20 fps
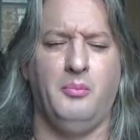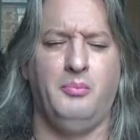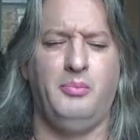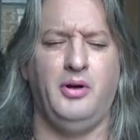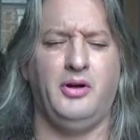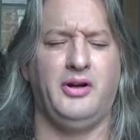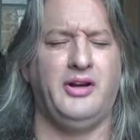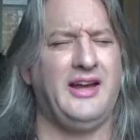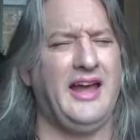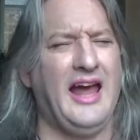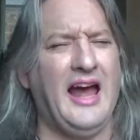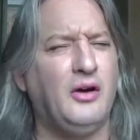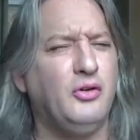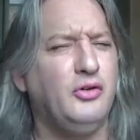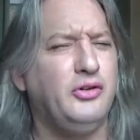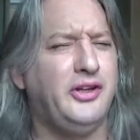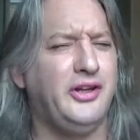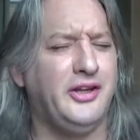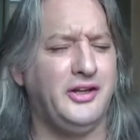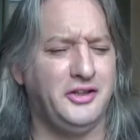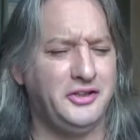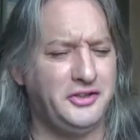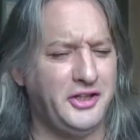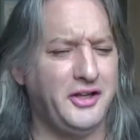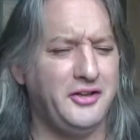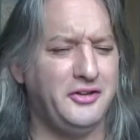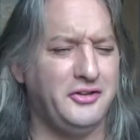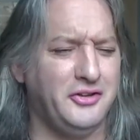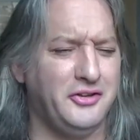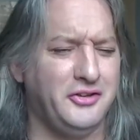But counting
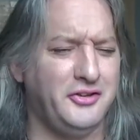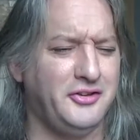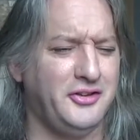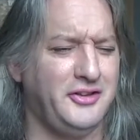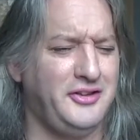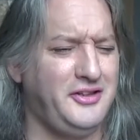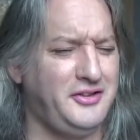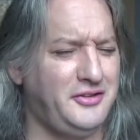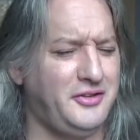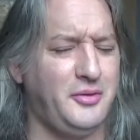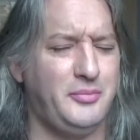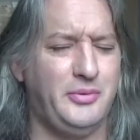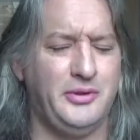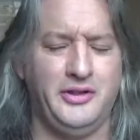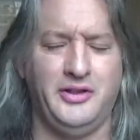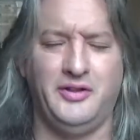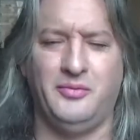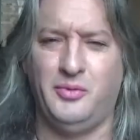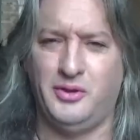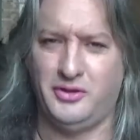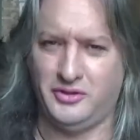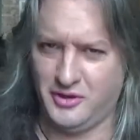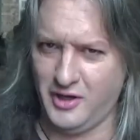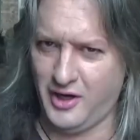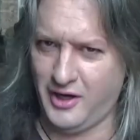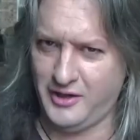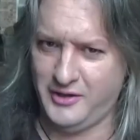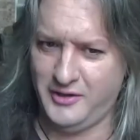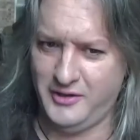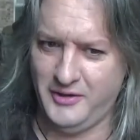genders is, I believe,
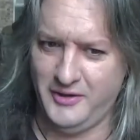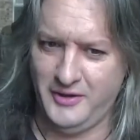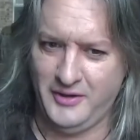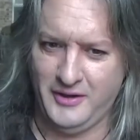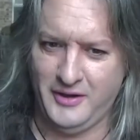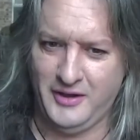misguided.